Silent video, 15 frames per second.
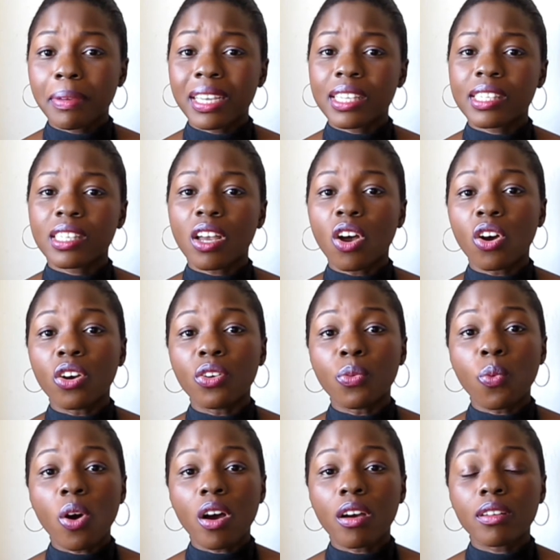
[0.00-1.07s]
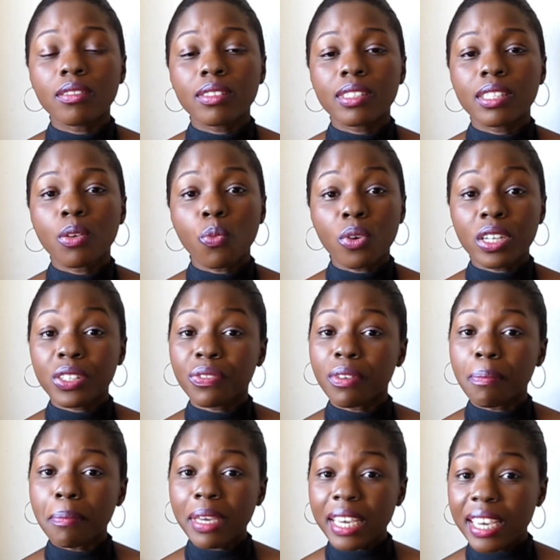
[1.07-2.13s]
based on what works for
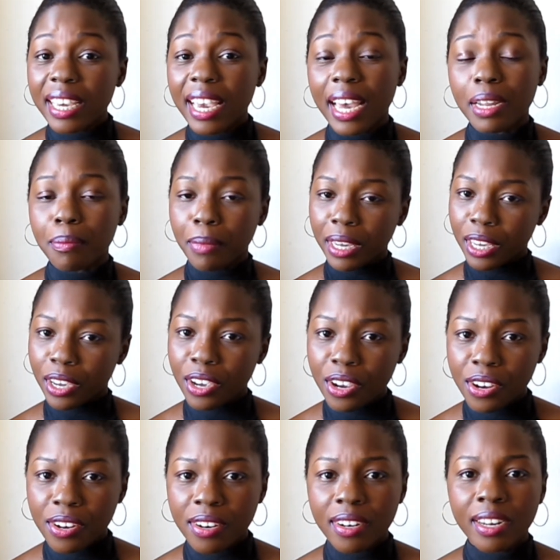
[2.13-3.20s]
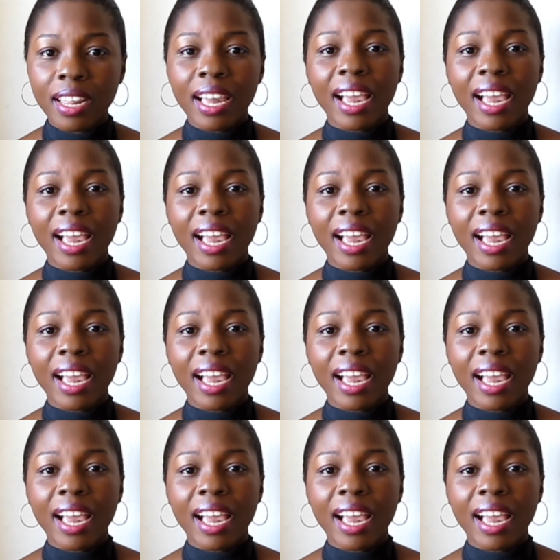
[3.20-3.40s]
me and my hair,